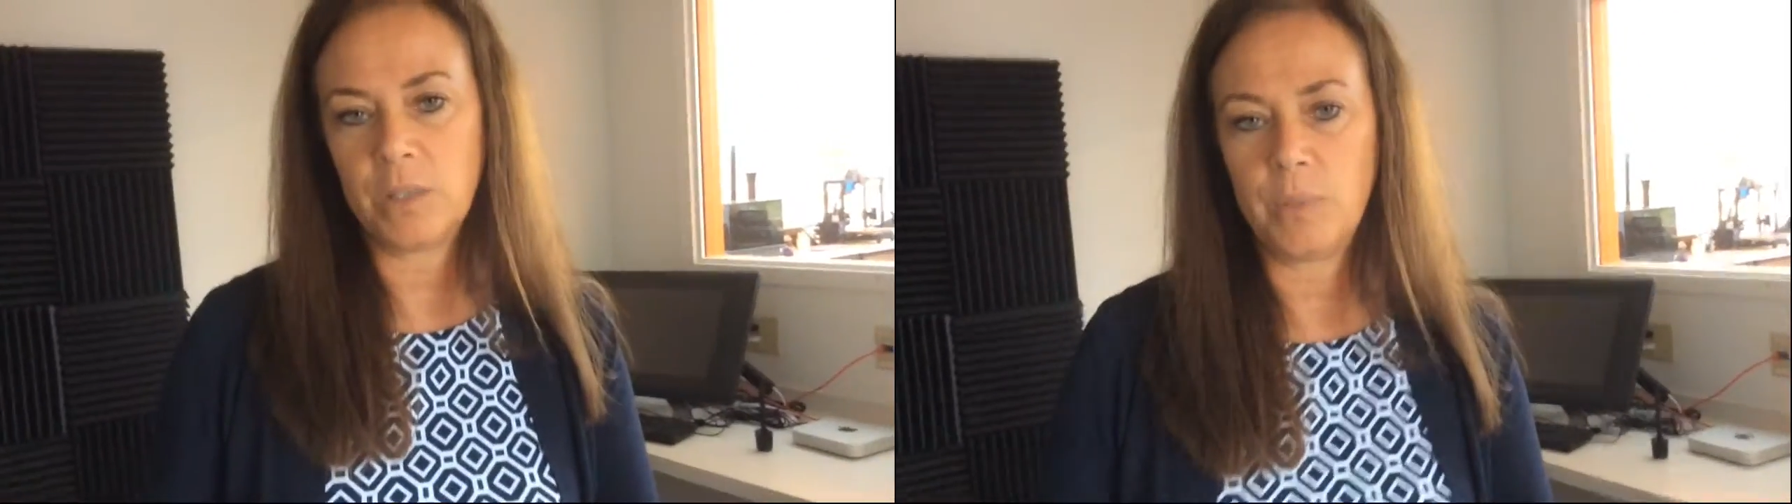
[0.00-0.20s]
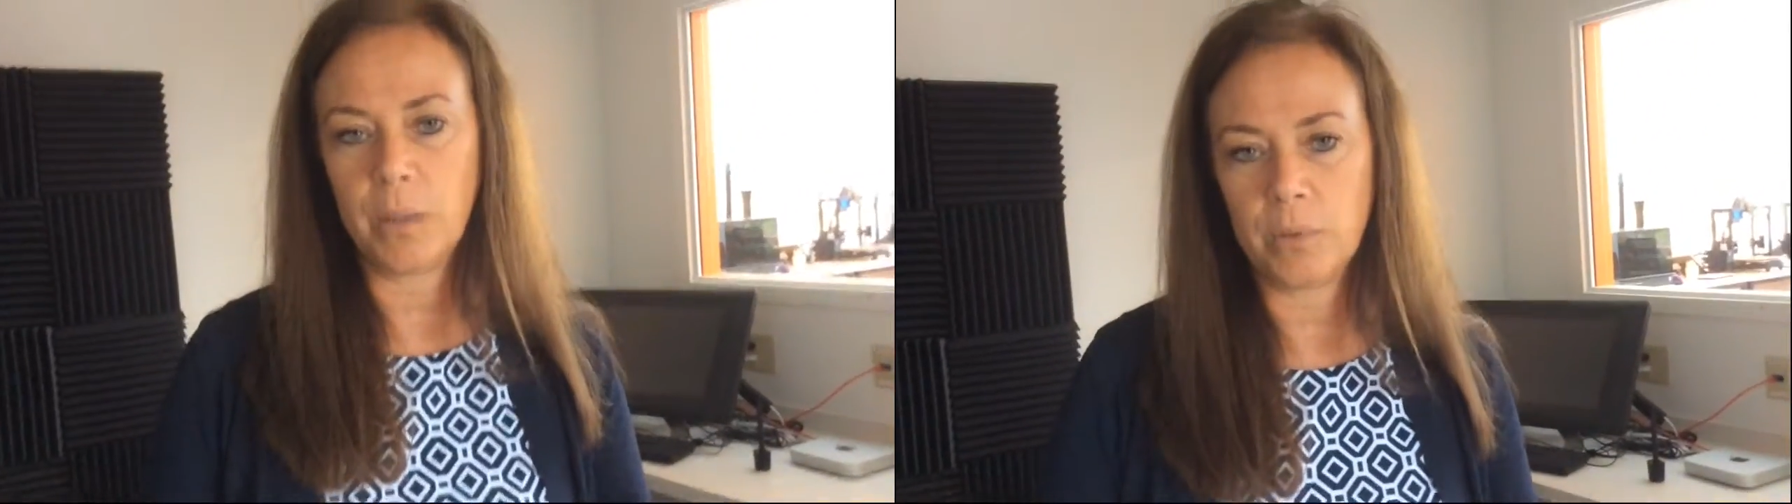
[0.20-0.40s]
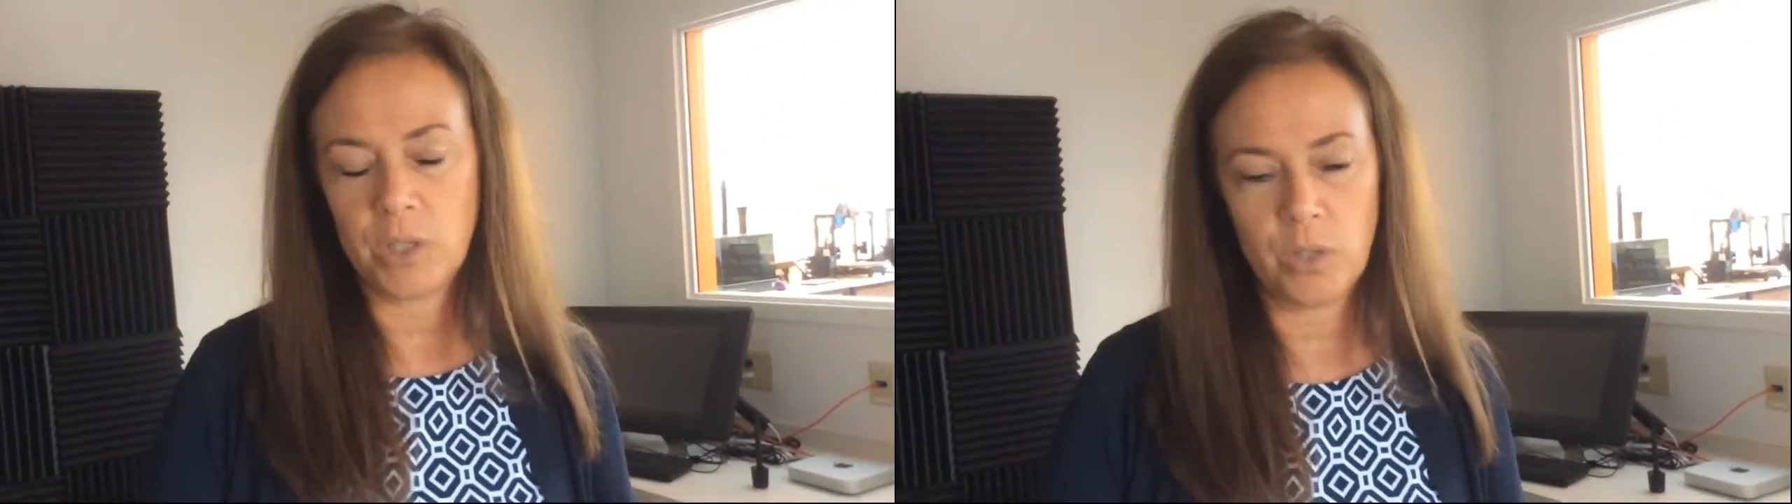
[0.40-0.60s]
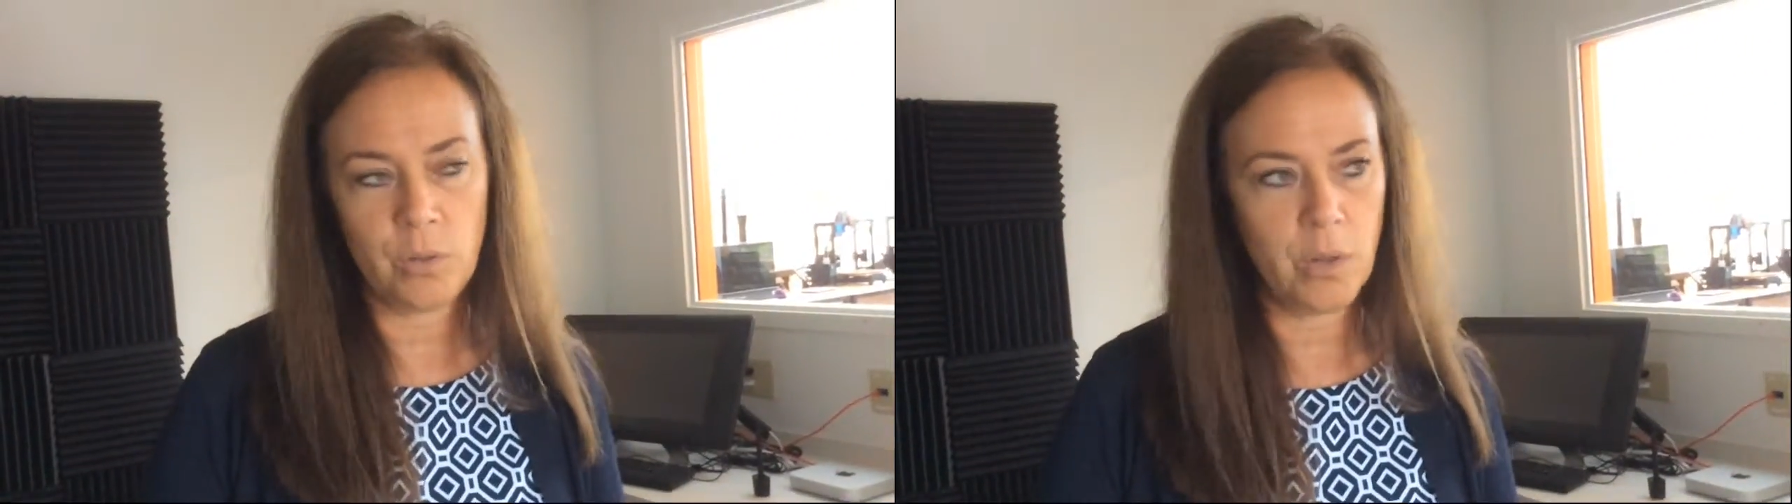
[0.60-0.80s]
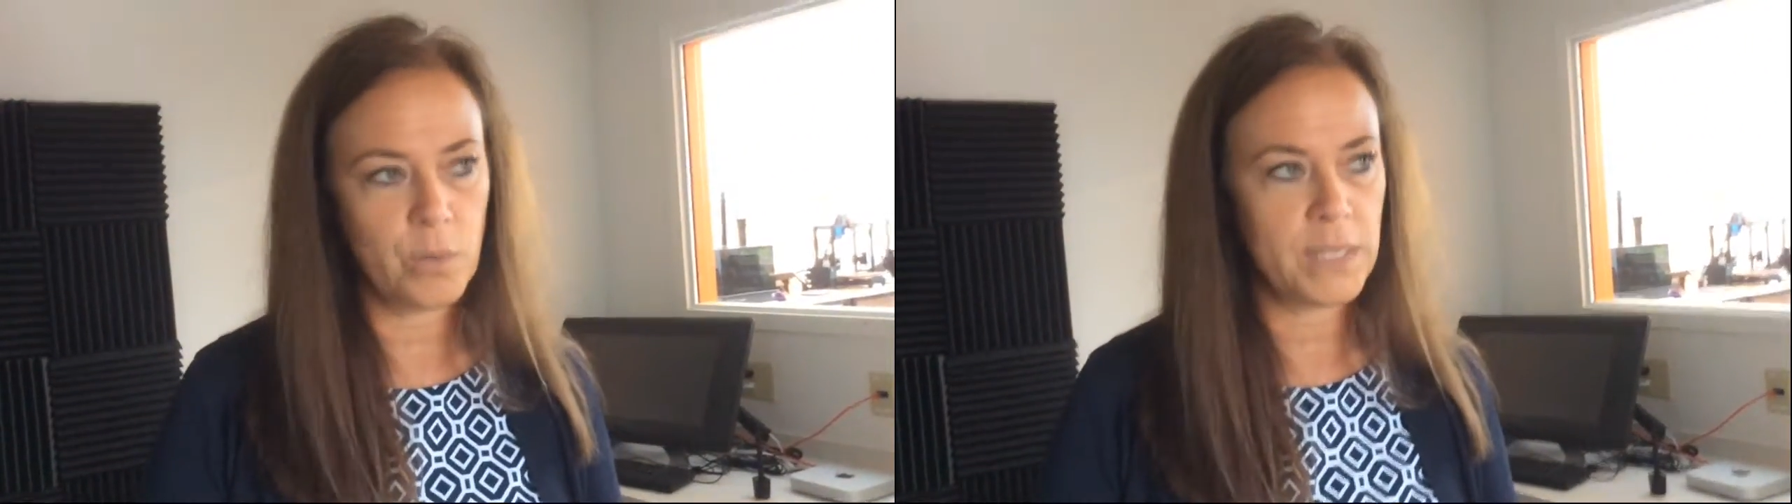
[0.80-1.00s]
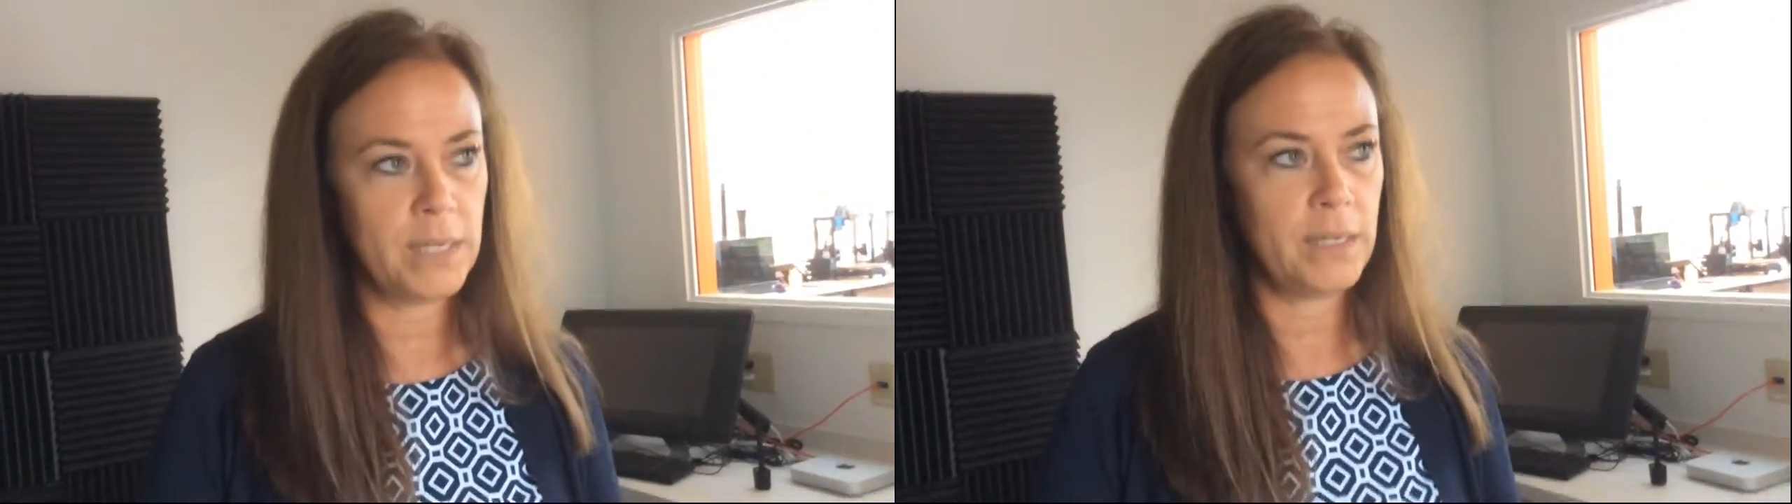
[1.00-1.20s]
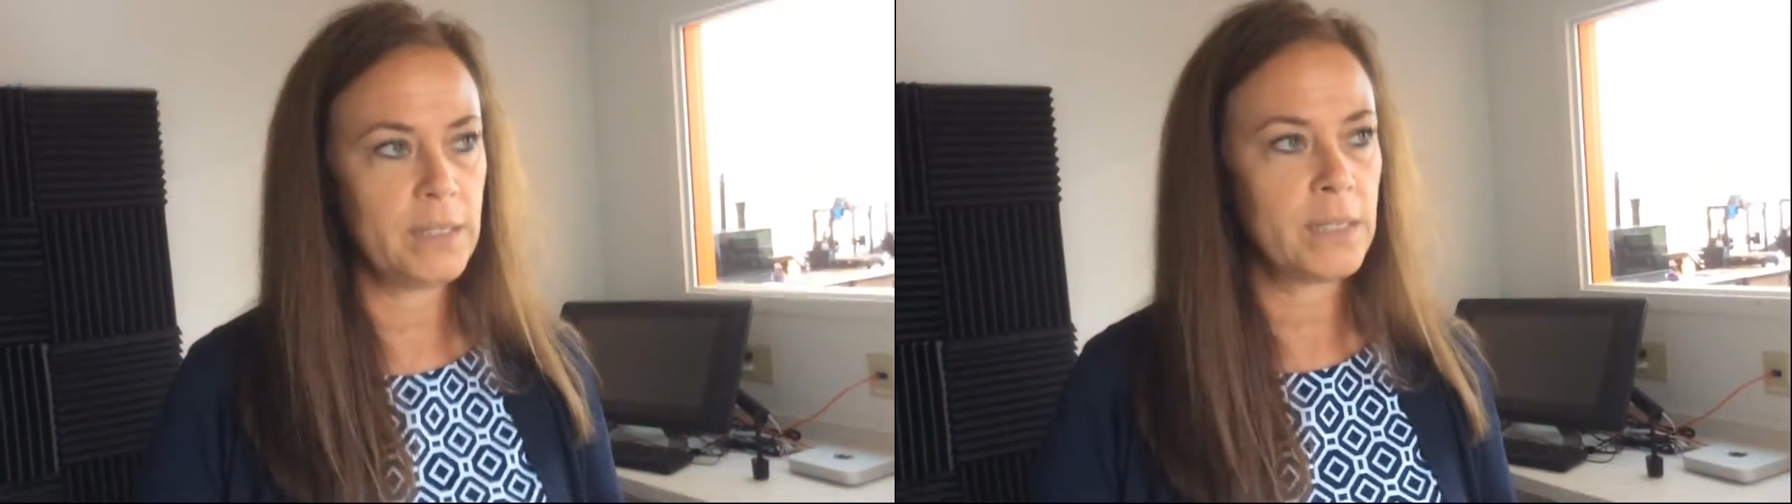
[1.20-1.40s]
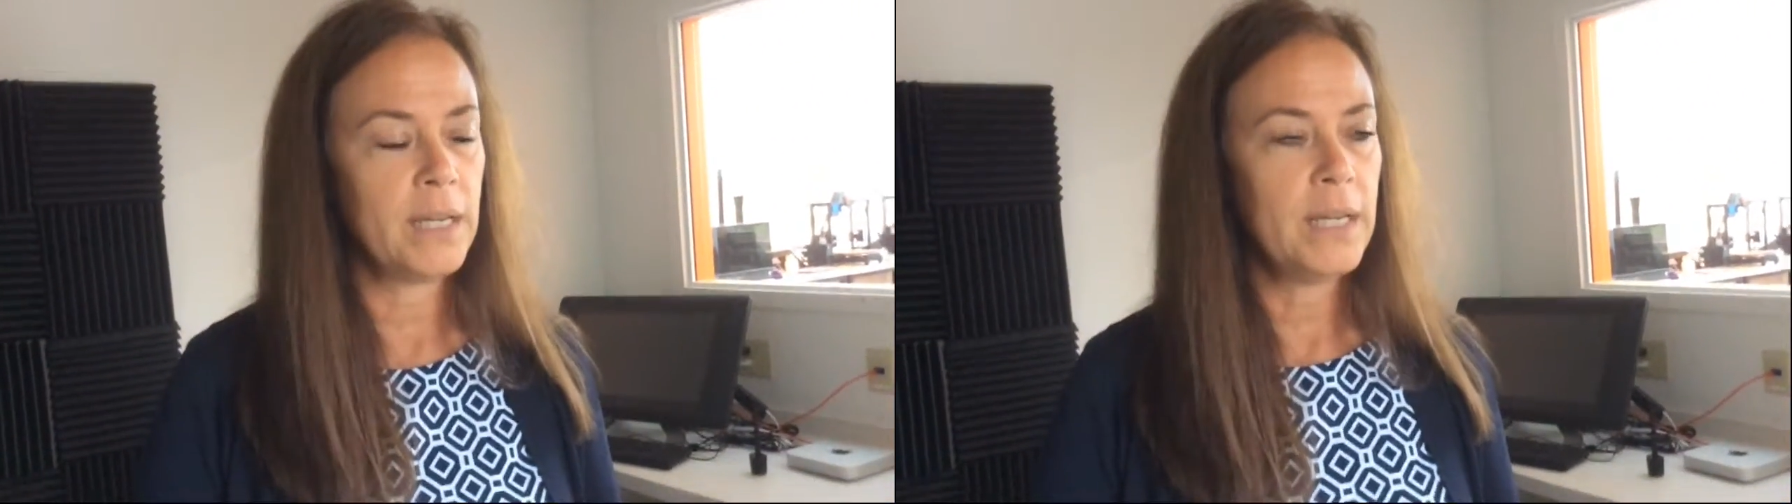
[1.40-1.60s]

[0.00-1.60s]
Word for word: to be able to do those things.